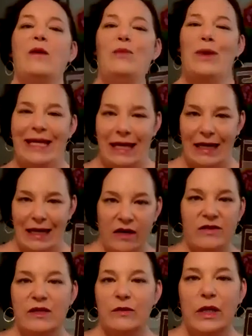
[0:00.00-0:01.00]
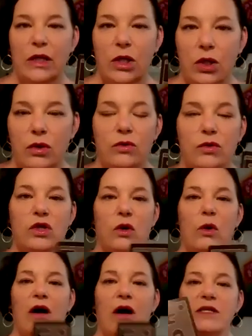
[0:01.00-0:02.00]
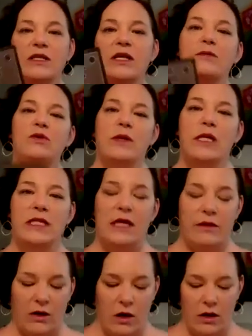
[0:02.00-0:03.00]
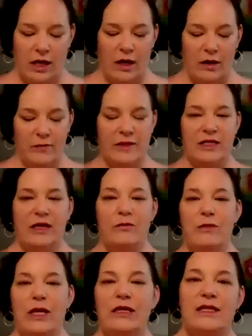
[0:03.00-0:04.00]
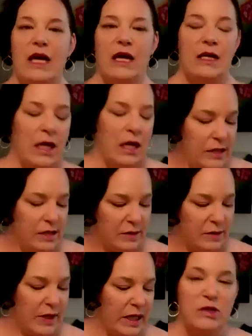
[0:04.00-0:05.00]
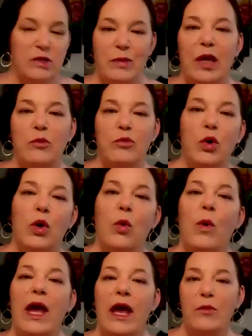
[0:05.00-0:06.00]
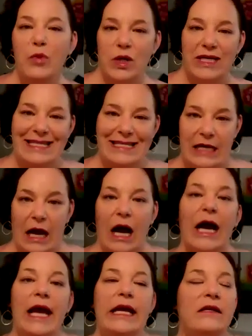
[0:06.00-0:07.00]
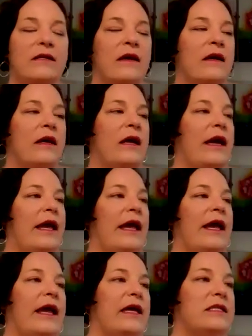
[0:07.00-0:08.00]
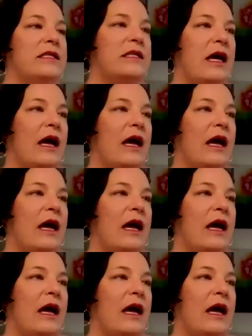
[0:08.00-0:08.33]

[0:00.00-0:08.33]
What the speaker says: the beginning of something new. So oftentimes when the death card comes, it means that something is being put away, put aside. And